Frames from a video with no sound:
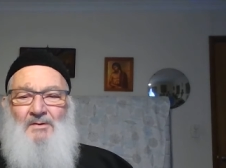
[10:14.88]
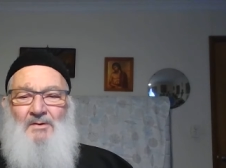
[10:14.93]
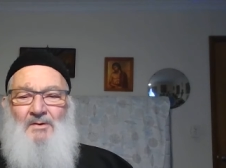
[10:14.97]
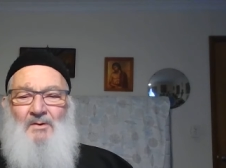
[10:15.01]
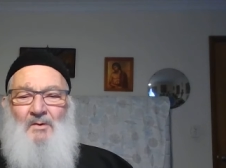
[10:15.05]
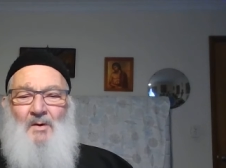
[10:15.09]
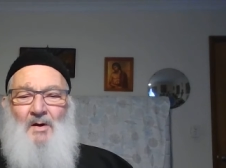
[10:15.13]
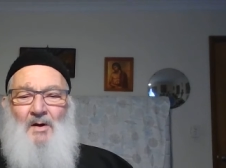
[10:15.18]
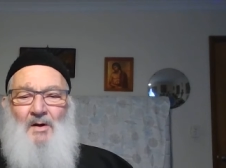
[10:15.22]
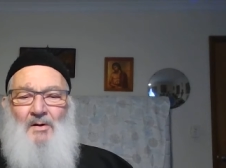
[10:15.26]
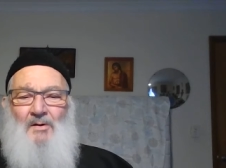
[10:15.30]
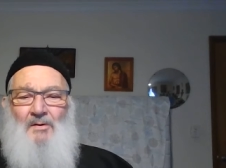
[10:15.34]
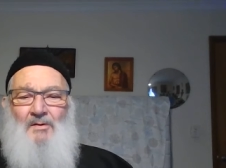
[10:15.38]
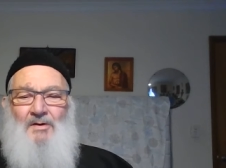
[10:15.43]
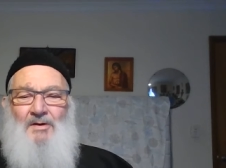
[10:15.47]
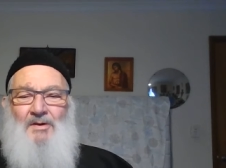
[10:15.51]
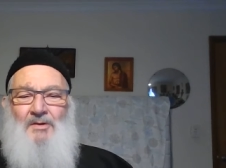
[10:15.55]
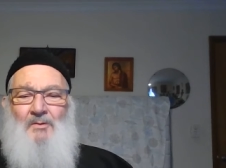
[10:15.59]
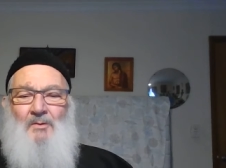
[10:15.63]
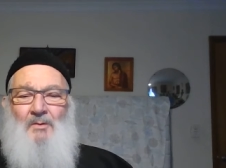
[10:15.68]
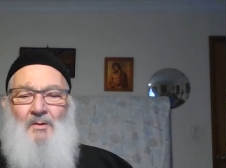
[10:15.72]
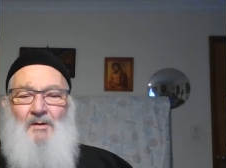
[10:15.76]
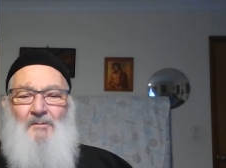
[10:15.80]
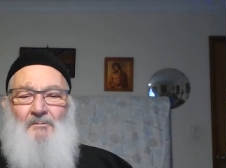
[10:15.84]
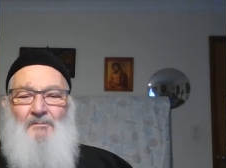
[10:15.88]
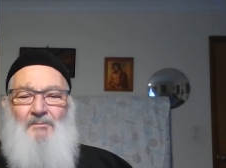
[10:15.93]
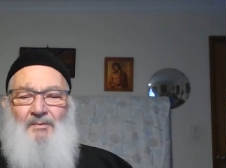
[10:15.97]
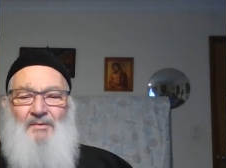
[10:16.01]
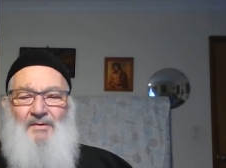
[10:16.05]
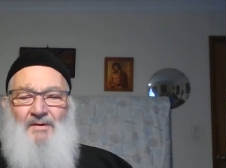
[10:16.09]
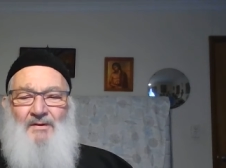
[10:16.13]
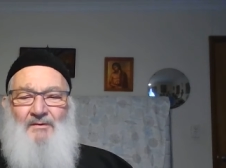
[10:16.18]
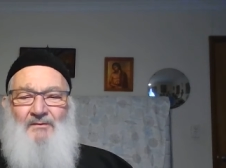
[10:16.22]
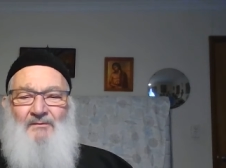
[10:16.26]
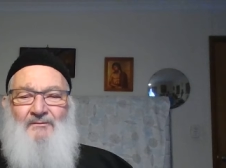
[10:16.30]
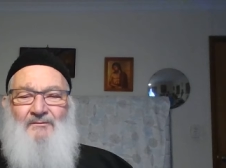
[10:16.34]
who only want
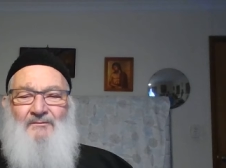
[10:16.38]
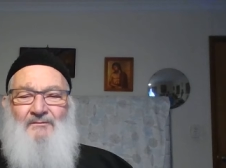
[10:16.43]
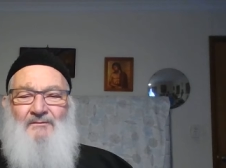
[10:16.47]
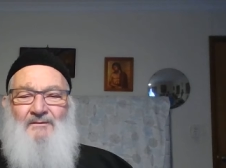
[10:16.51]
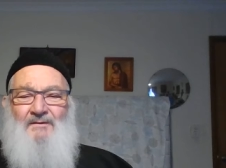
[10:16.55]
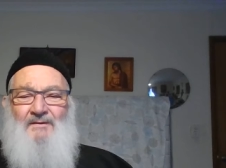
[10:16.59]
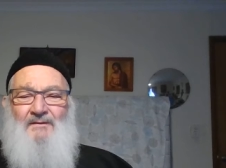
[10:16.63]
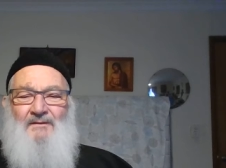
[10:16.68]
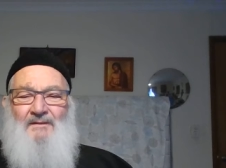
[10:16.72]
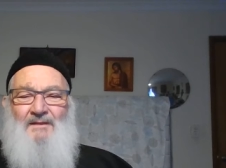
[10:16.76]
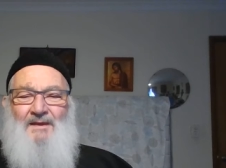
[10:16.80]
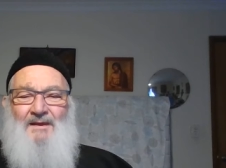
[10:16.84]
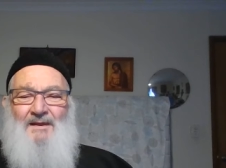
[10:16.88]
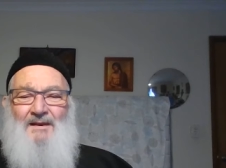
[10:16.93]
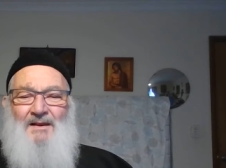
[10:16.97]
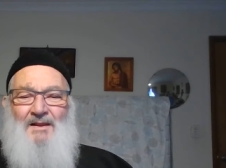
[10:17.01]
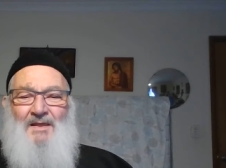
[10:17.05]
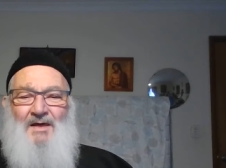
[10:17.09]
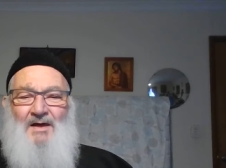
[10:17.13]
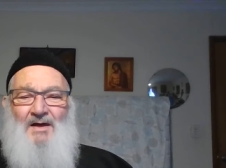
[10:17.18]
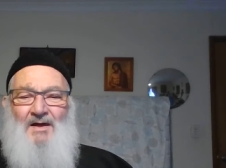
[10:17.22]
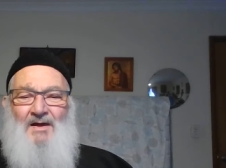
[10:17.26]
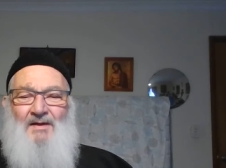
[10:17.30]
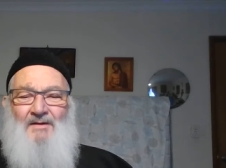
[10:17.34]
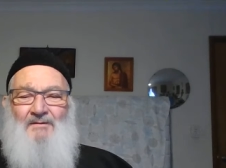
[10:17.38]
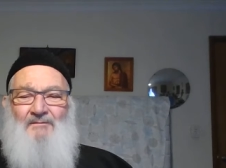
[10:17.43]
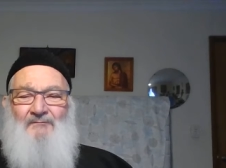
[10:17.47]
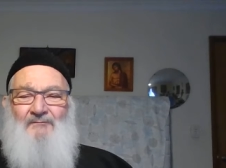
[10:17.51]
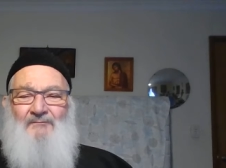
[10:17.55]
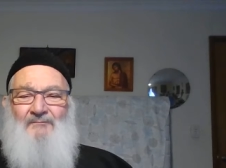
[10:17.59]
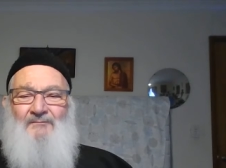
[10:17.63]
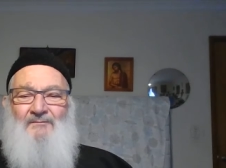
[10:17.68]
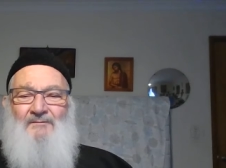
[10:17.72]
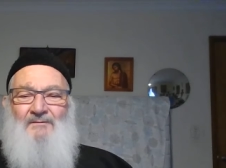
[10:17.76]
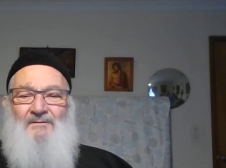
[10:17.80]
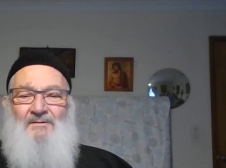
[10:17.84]
peace in their
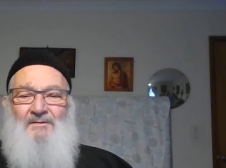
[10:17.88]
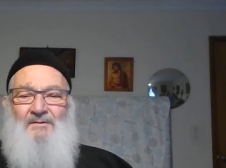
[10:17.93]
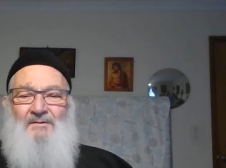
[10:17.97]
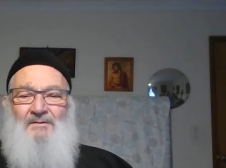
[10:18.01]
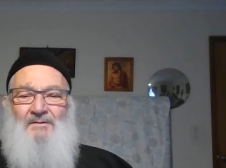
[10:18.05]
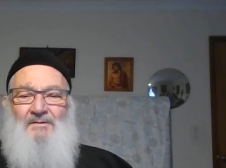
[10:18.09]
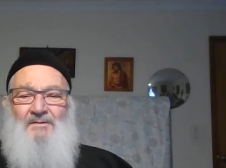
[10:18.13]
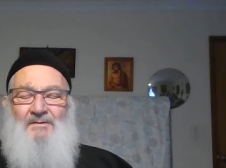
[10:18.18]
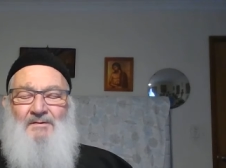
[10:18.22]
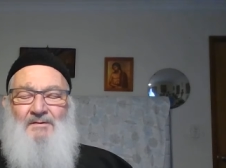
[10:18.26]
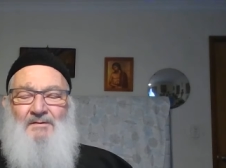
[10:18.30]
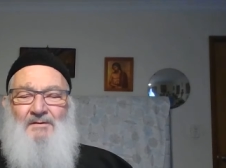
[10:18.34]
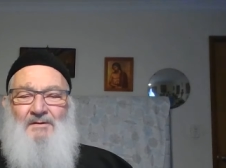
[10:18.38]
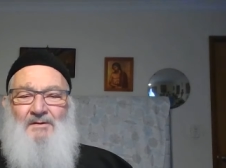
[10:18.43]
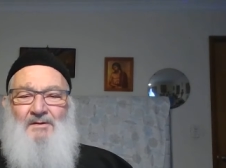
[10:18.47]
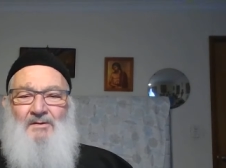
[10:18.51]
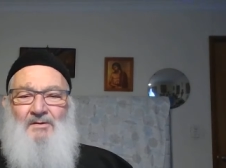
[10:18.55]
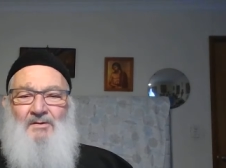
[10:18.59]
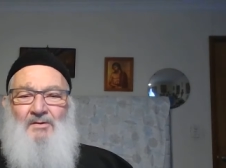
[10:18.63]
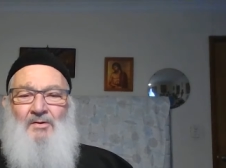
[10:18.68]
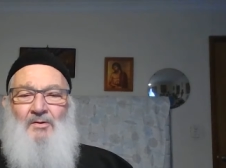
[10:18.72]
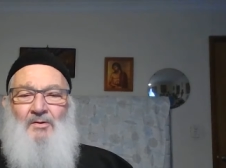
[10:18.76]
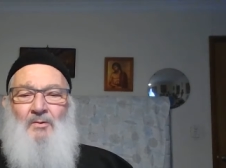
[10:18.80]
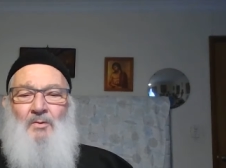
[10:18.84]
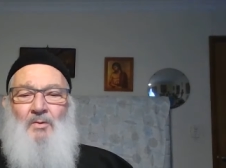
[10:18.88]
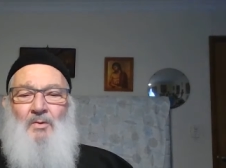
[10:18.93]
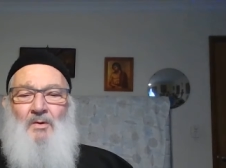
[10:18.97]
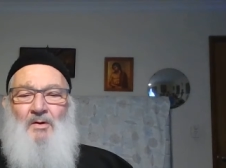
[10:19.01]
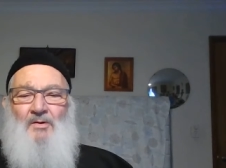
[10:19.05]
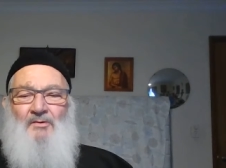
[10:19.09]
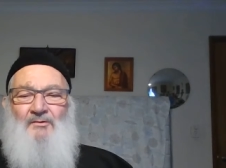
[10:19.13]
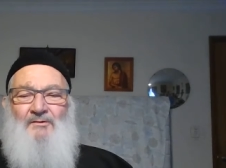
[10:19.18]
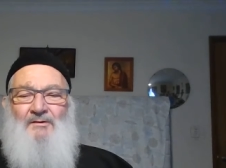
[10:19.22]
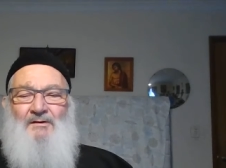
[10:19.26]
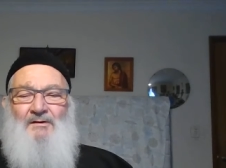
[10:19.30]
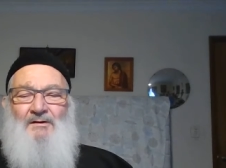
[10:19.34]
lives, who
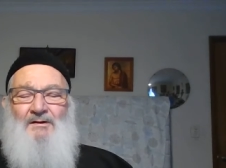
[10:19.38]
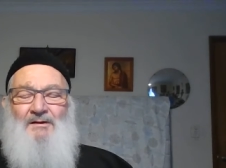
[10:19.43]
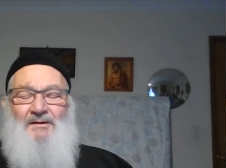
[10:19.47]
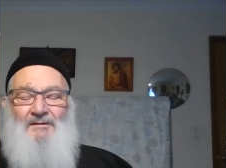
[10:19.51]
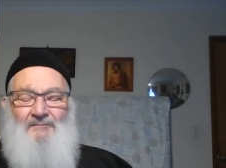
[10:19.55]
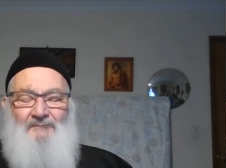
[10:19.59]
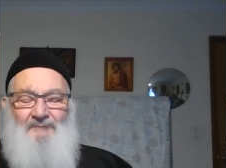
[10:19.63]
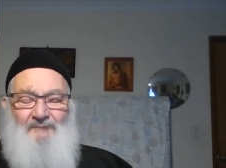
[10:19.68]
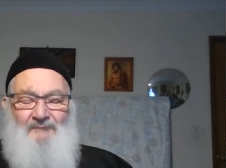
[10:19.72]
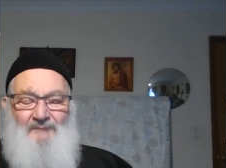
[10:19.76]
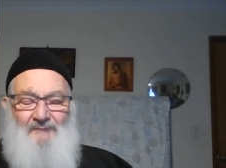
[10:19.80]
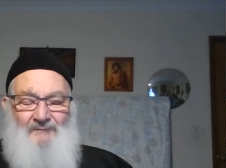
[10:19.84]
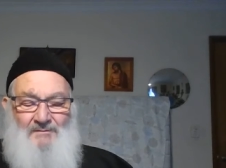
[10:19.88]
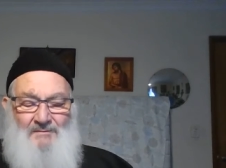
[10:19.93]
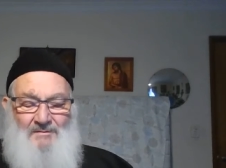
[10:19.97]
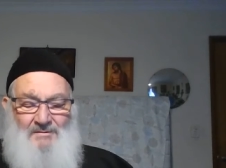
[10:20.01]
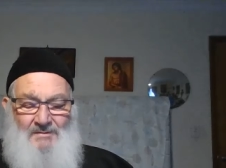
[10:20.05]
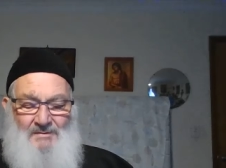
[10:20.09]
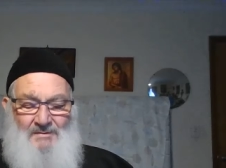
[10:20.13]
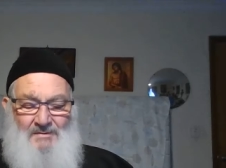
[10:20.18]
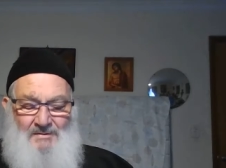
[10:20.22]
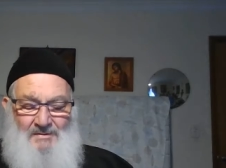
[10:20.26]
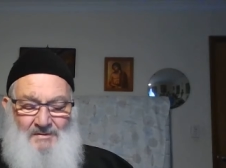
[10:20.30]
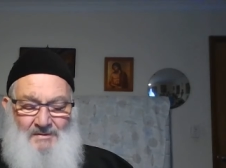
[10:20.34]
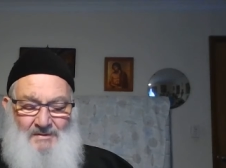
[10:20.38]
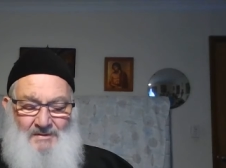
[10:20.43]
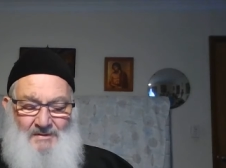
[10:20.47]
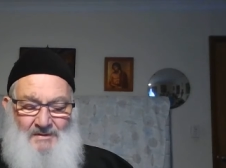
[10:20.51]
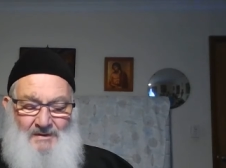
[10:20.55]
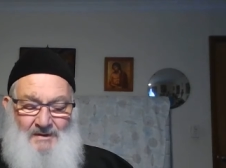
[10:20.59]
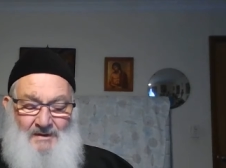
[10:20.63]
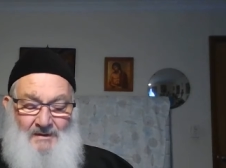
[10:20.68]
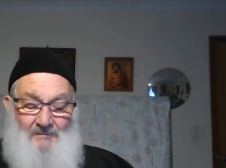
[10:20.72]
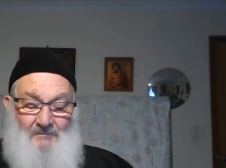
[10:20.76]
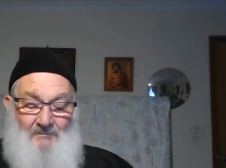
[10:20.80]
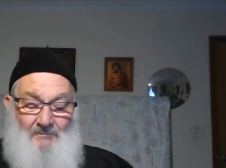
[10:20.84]
want to live
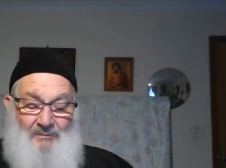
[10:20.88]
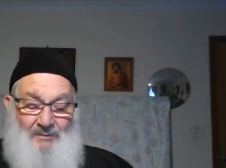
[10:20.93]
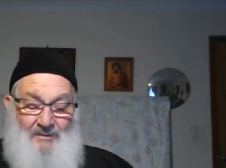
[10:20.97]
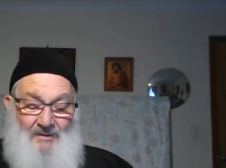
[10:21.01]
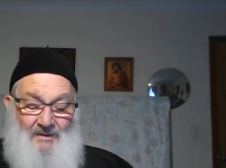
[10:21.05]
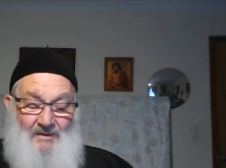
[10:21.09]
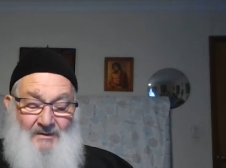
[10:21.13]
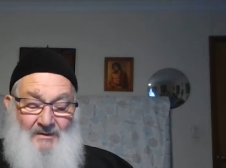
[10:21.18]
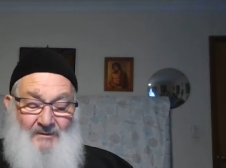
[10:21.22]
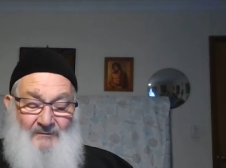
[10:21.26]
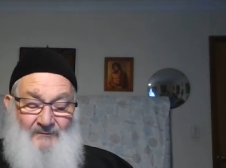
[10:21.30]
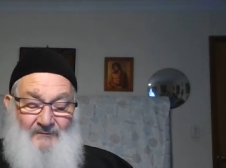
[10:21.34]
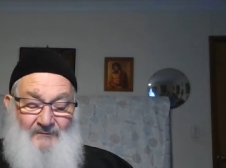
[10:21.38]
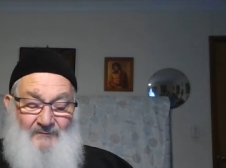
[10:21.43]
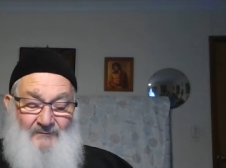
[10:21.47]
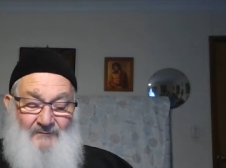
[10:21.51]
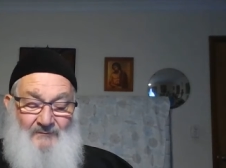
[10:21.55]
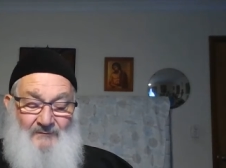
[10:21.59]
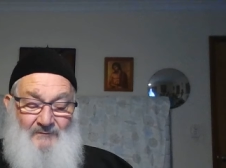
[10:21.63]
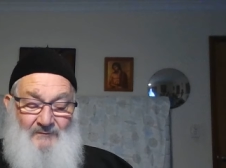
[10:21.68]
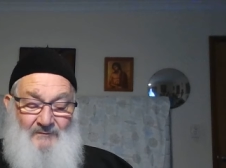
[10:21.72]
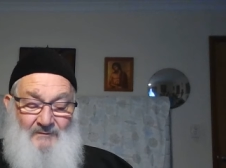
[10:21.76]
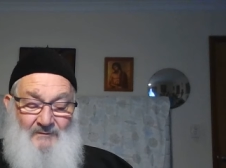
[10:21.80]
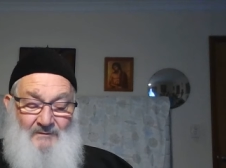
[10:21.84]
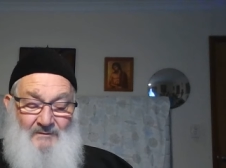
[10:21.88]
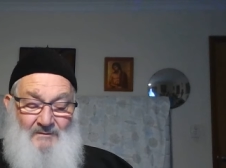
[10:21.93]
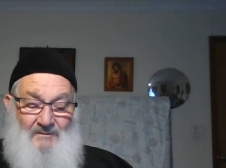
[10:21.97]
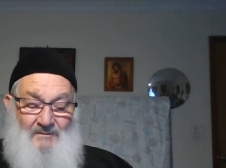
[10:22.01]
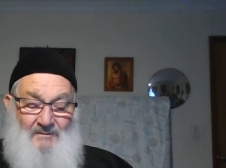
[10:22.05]
in peace.